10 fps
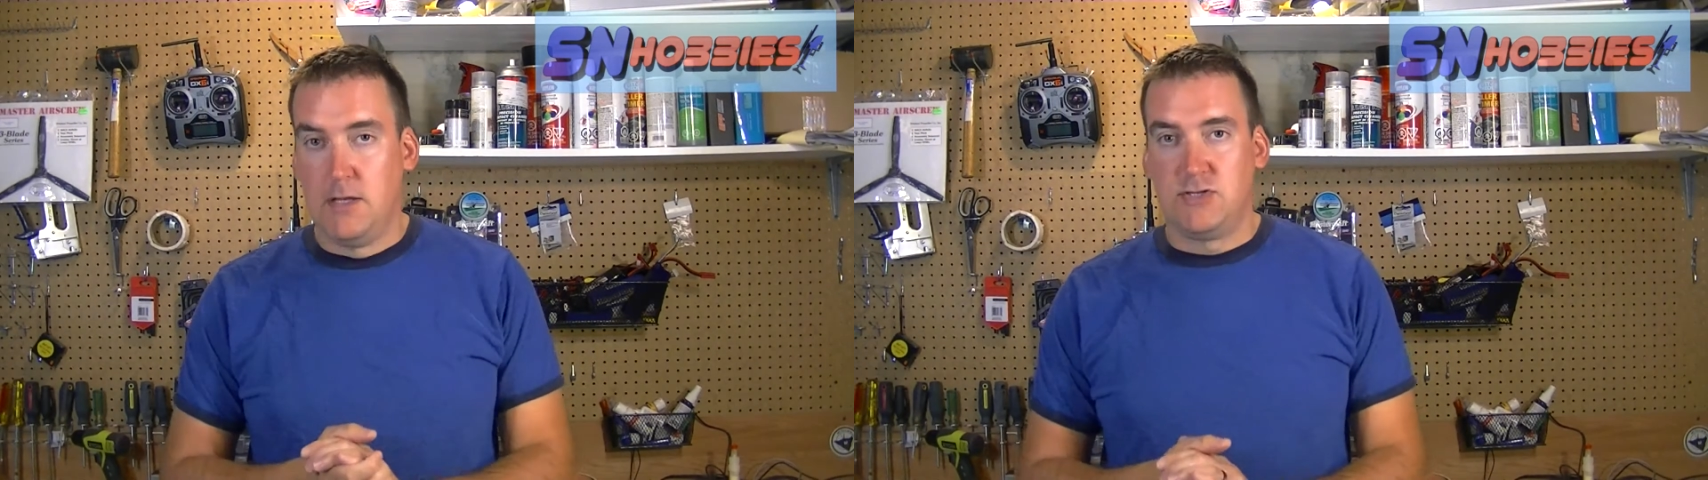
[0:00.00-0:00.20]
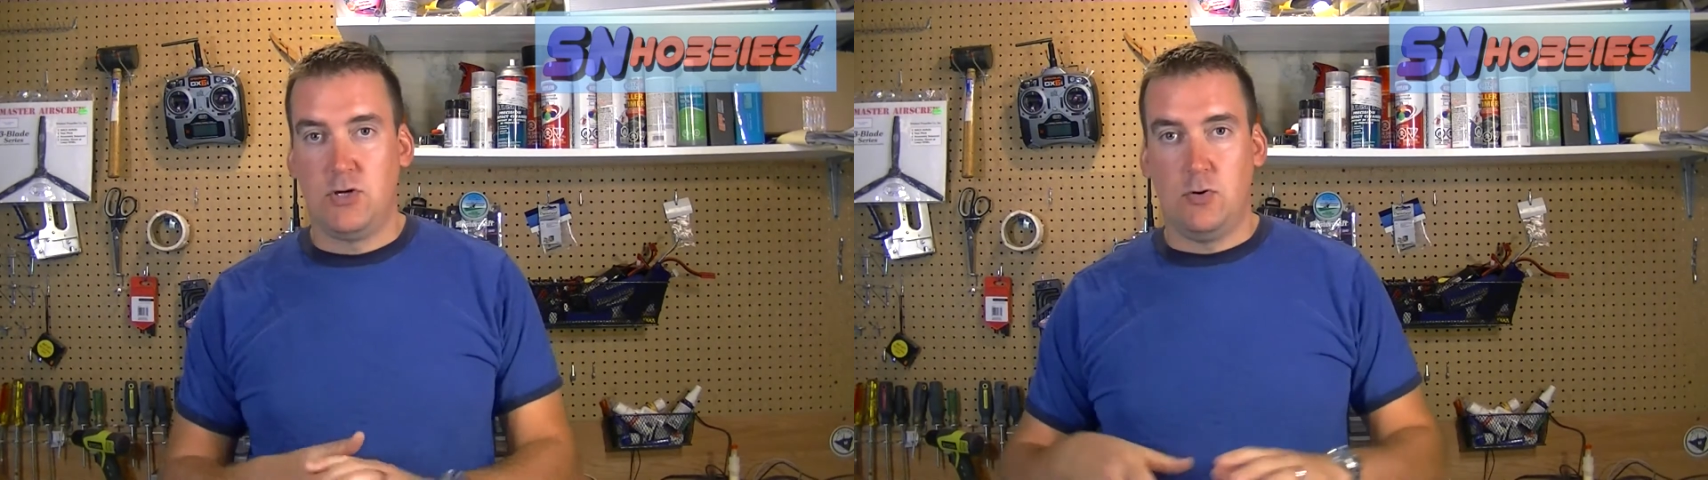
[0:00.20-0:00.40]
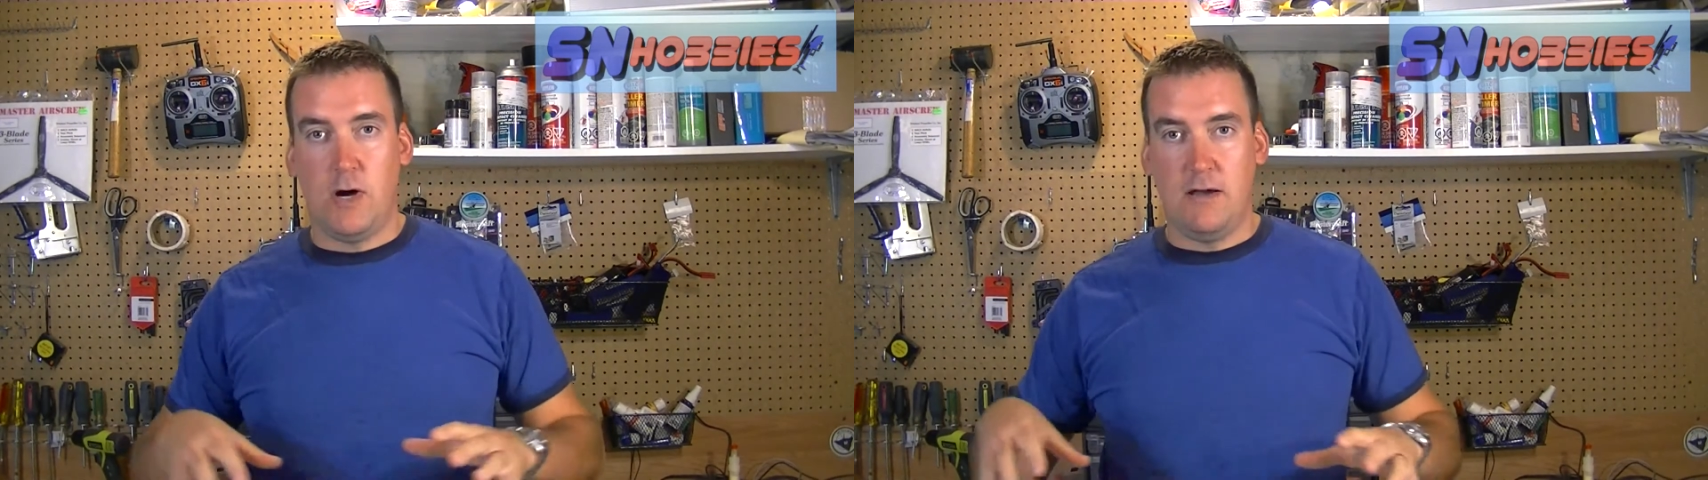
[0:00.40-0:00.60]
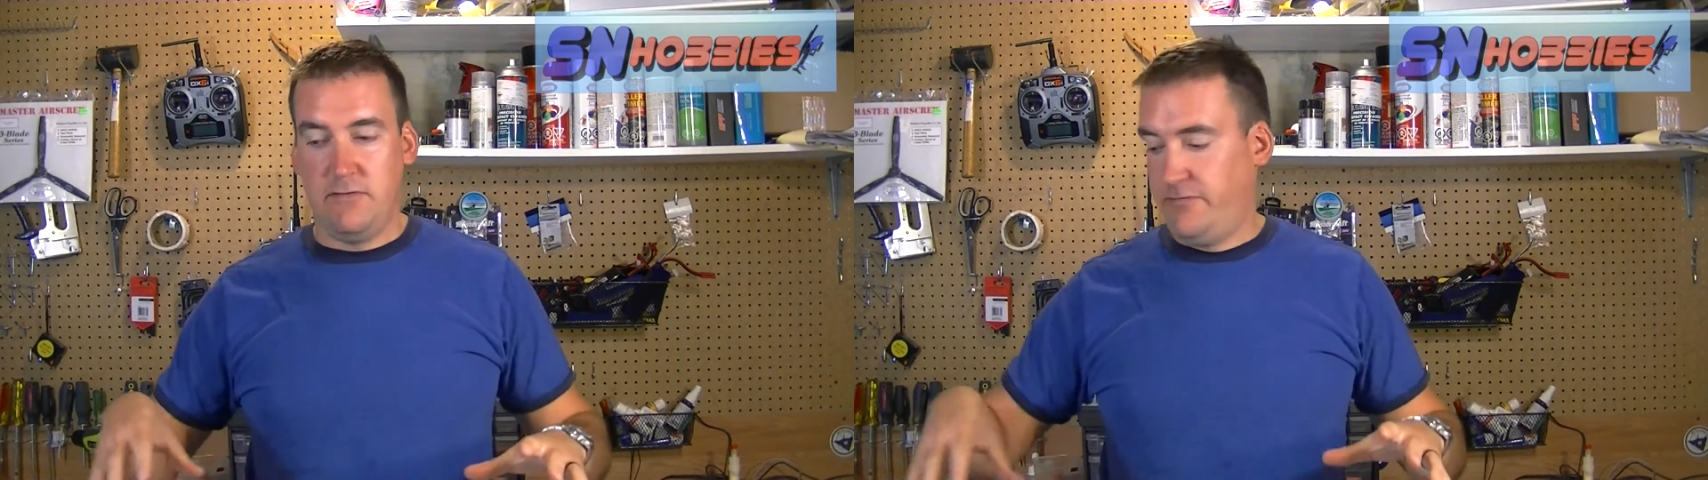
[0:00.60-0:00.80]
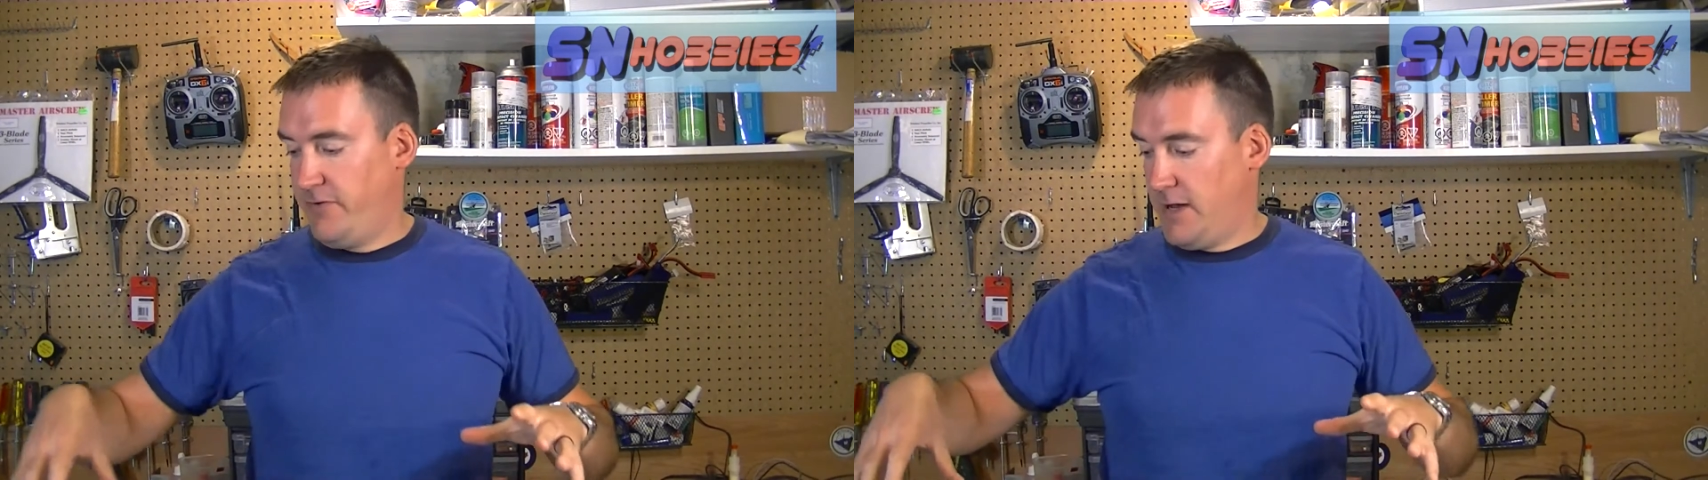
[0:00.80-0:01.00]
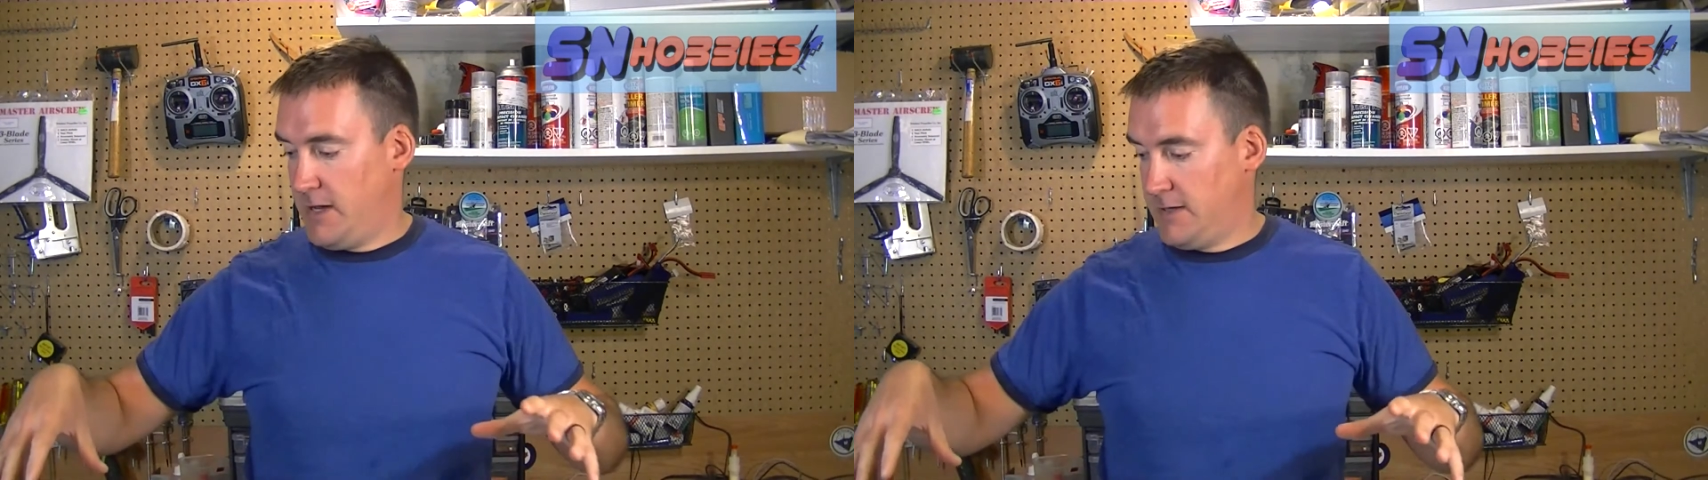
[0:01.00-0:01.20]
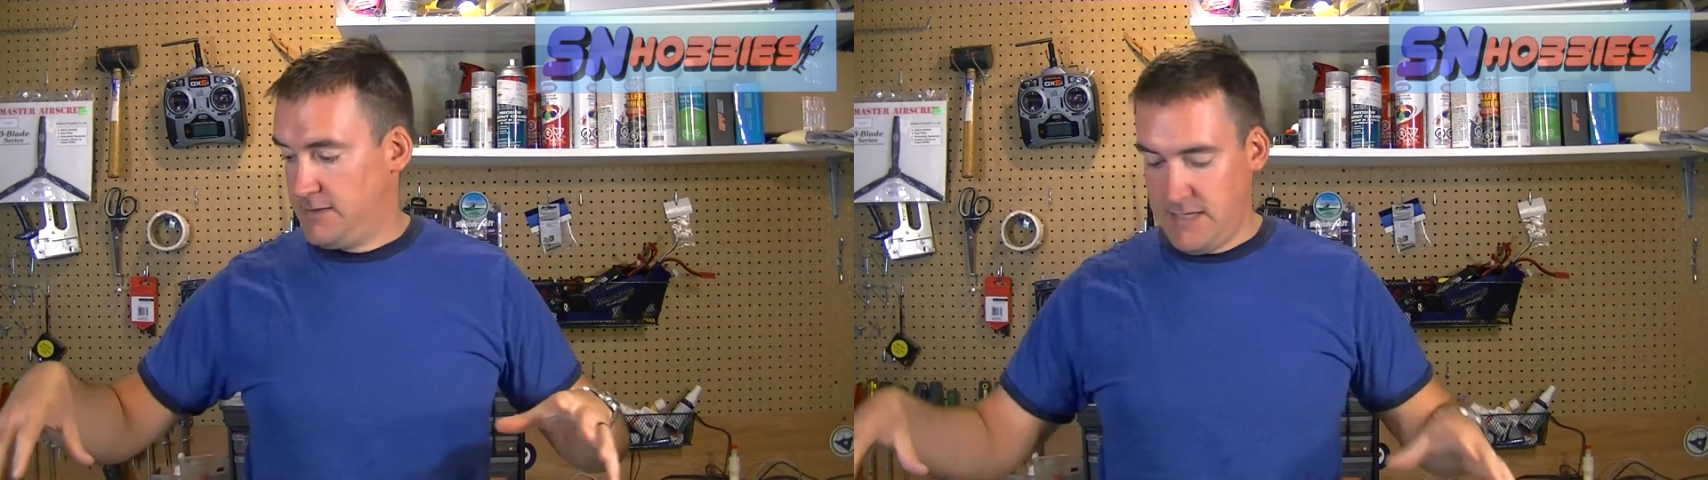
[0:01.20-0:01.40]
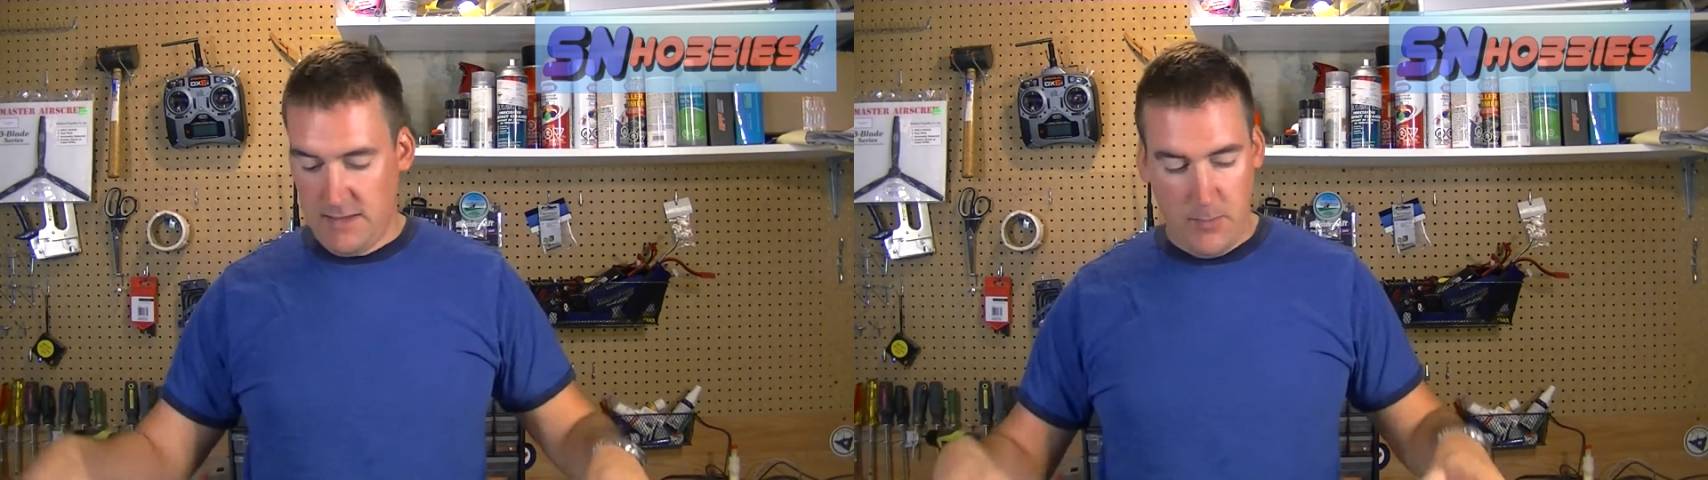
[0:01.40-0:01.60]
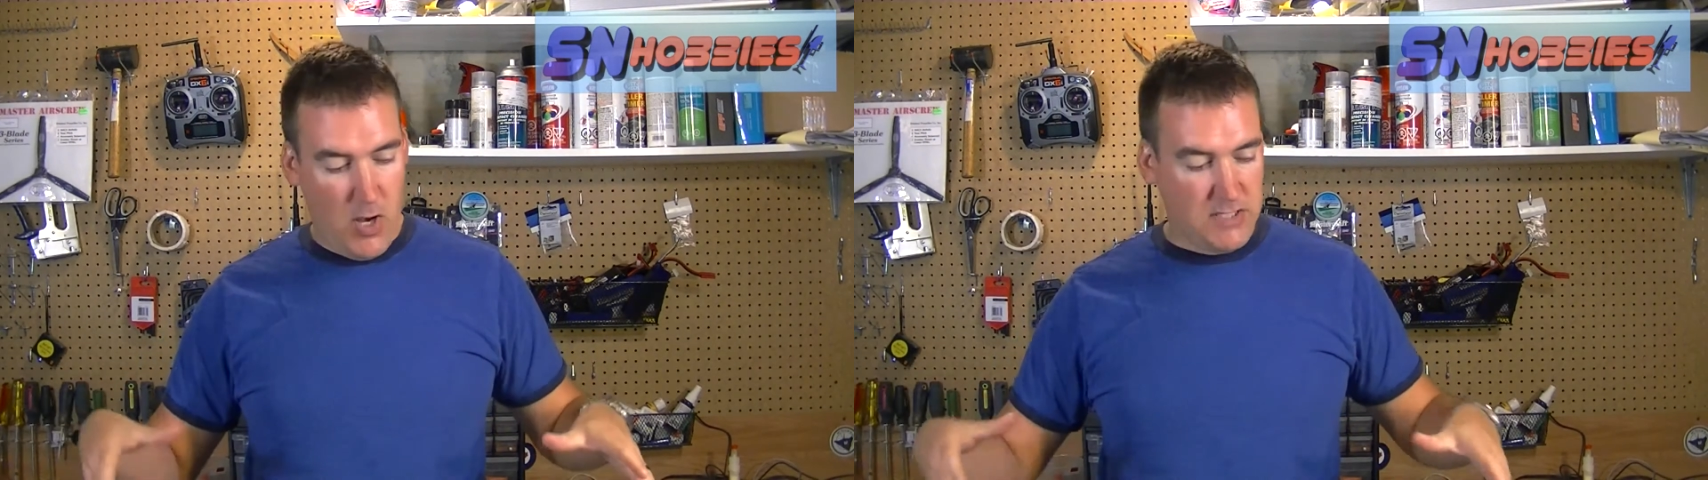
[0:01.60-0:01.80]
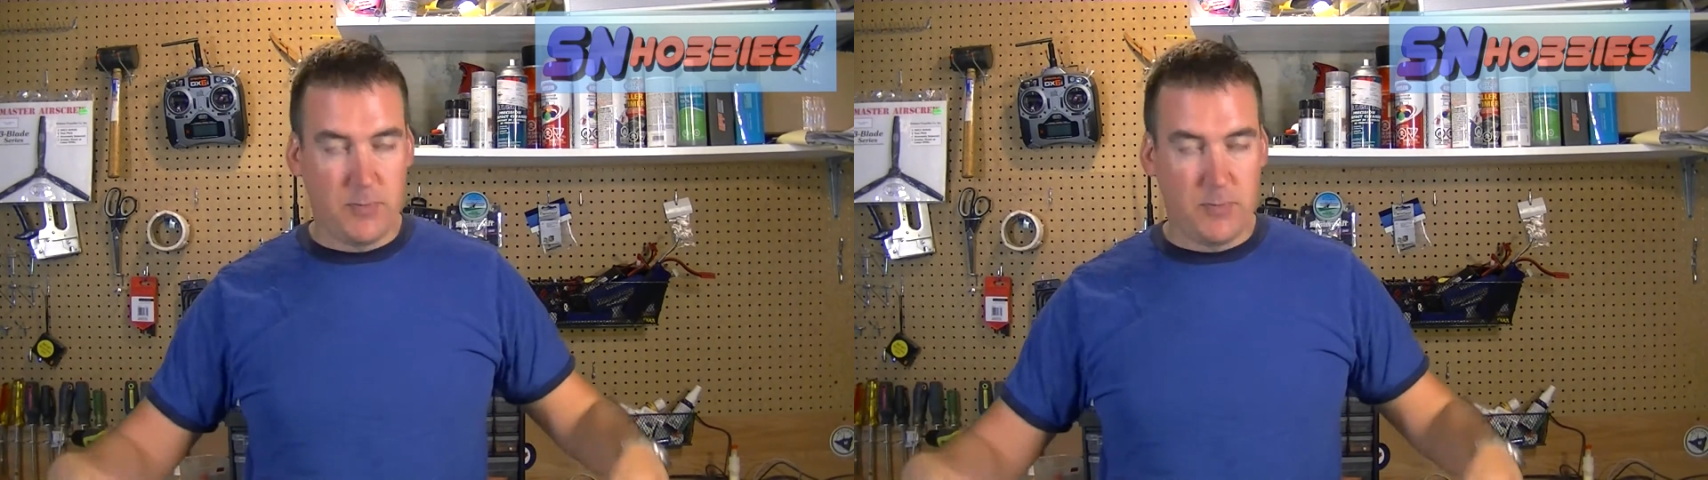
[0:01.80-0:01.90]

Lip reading: So I've taken the box,